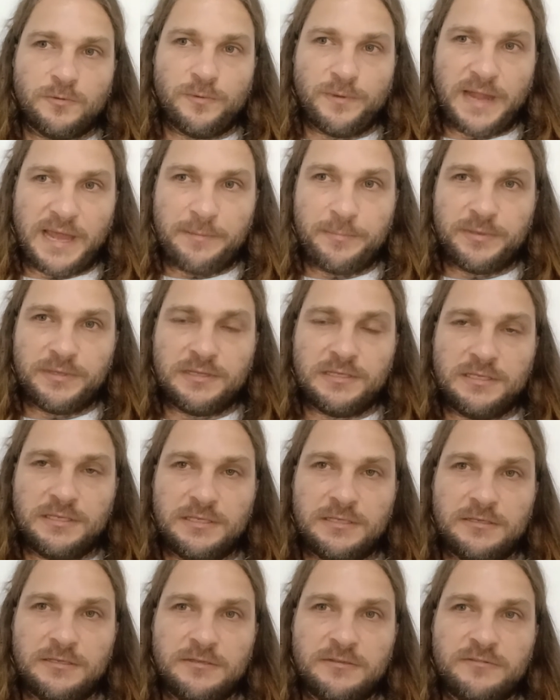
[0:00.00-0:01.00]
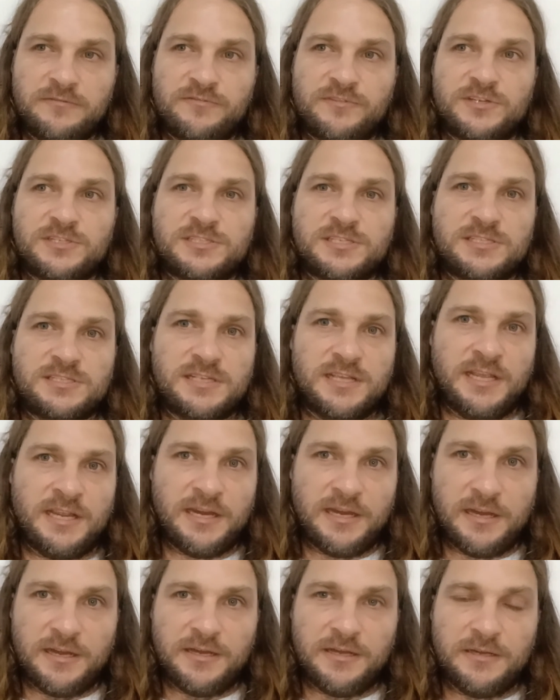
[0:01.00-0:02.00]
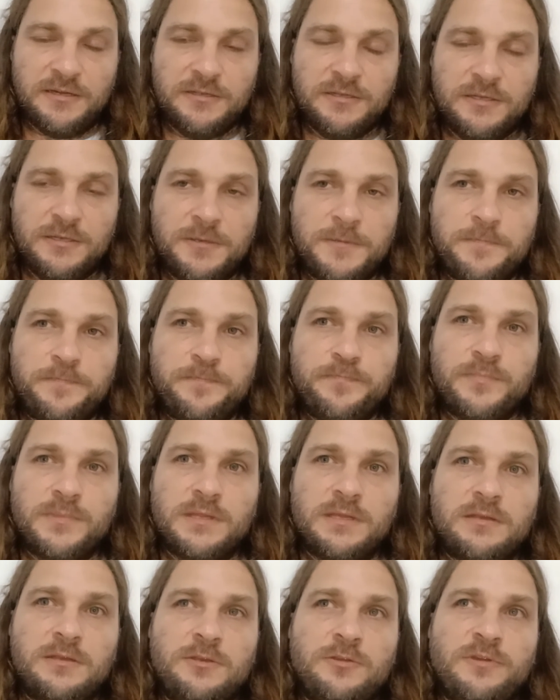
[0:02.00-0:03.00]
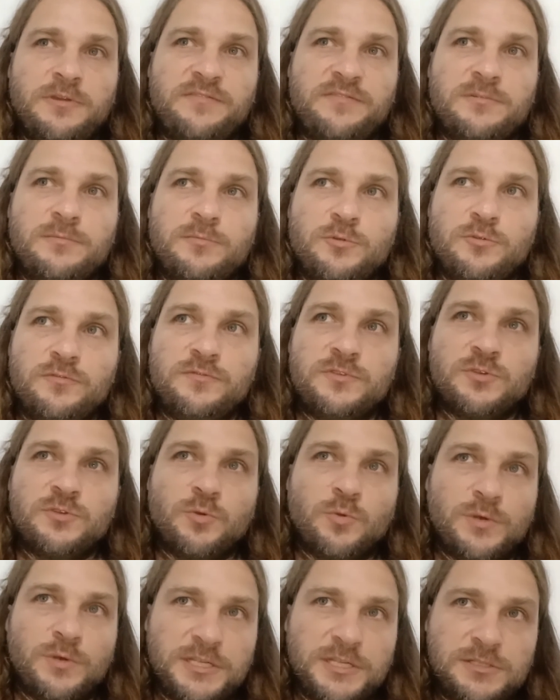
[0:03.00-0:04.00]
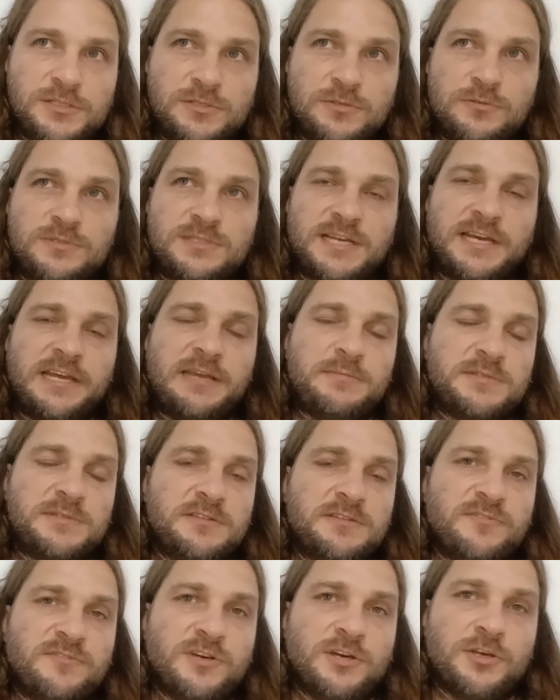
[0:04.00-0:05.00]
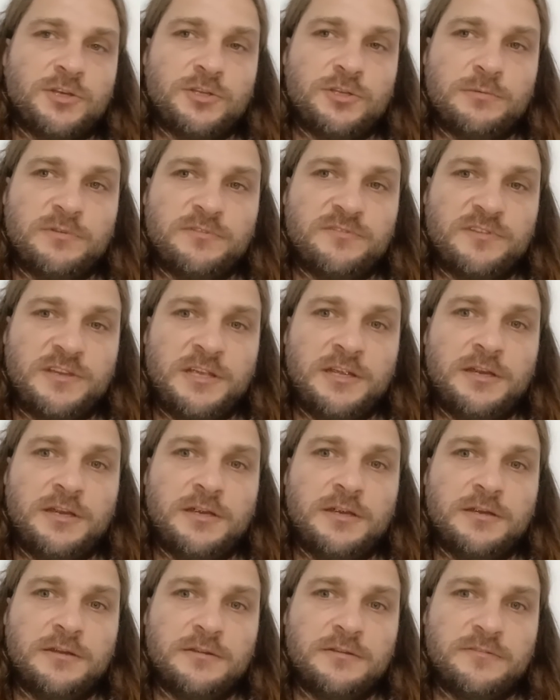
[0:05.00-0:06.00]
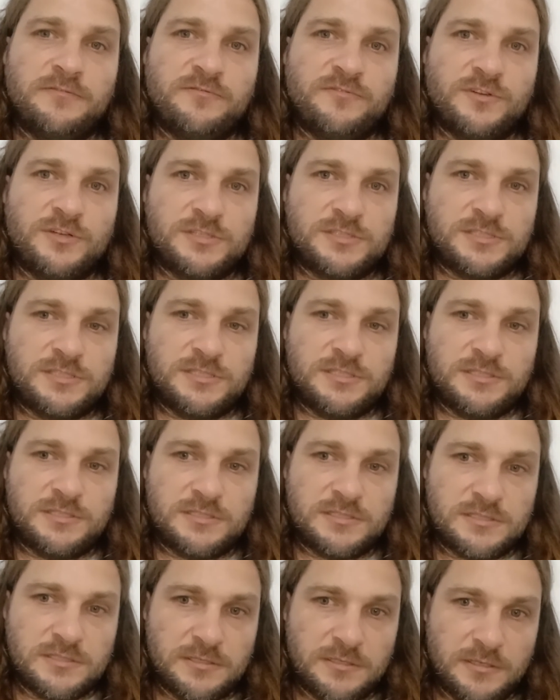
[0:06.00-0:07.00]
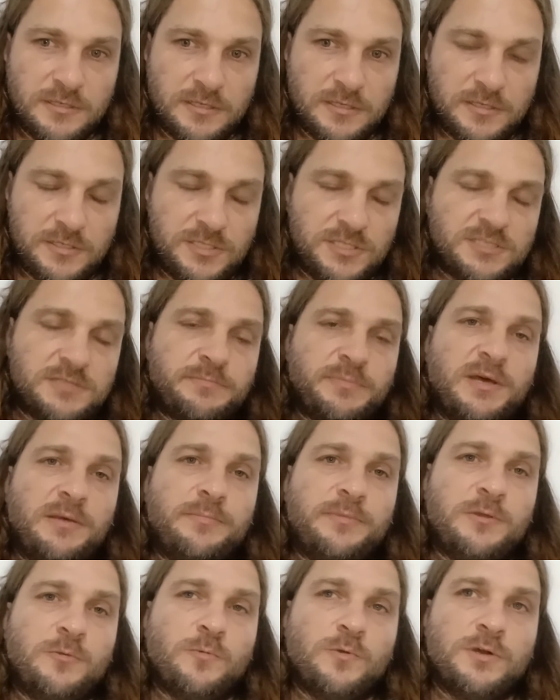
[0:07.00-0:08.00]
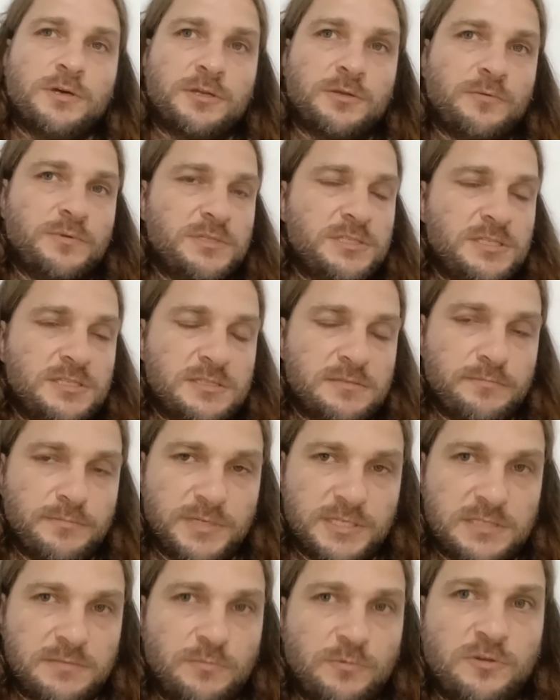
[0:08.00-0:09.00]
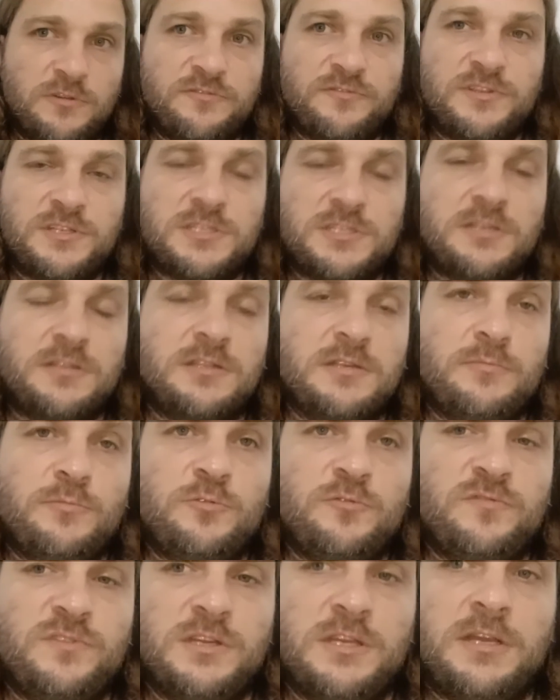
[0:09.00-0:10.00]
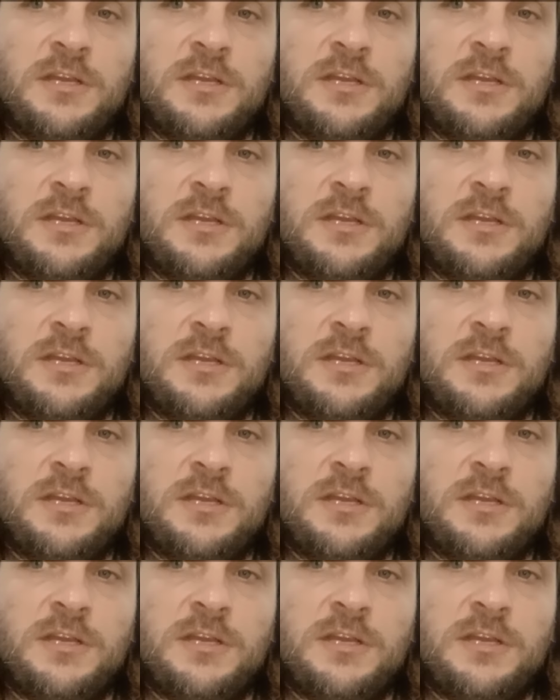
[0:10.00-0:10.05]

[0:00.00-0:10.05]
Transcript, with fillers: rapidly versus air, you have to move 22 times the volume of air versus just pumping water, which is much more efficient than moving